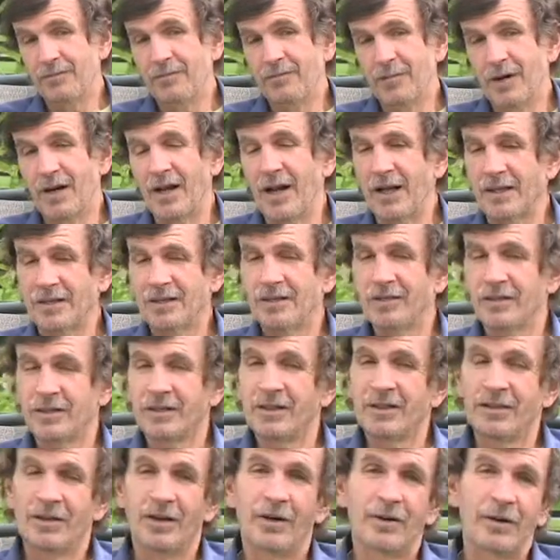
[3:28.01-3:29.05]
but I
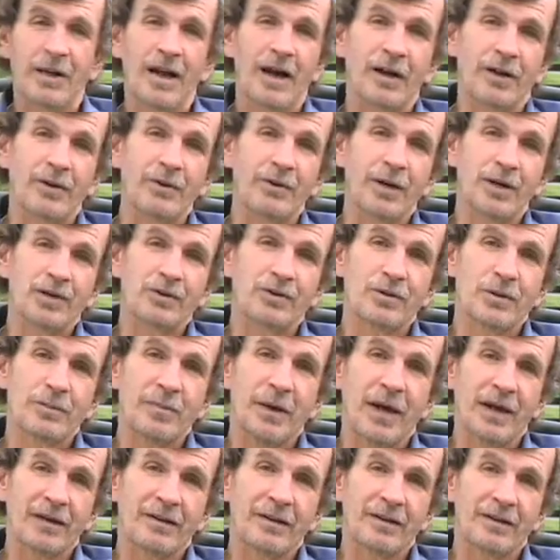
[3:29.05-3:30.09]
certainly know now in
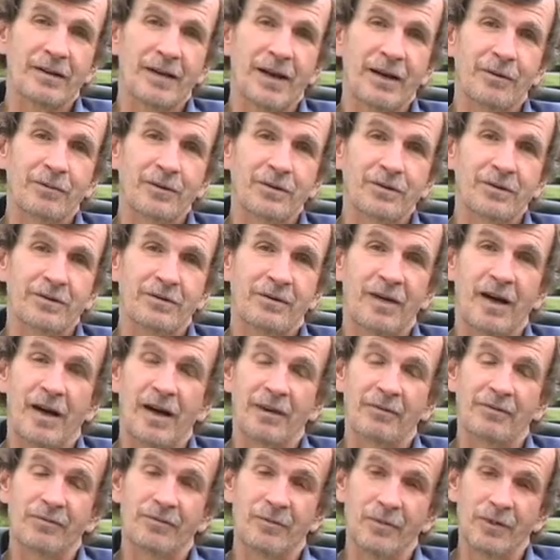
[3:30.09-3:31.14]
retrospect that that was
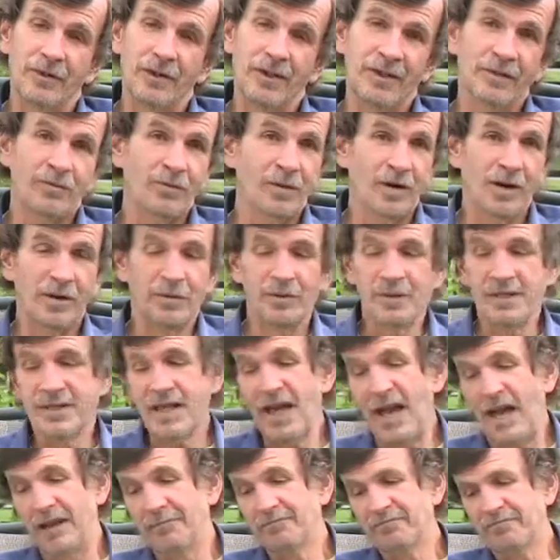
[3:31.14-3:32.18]
not really where it was
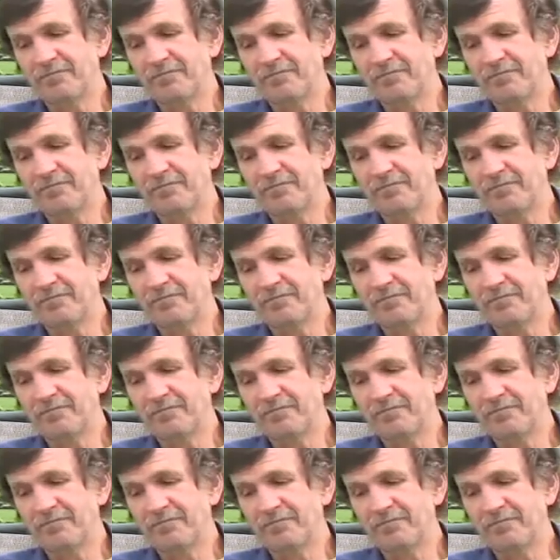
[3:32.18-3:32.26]
at.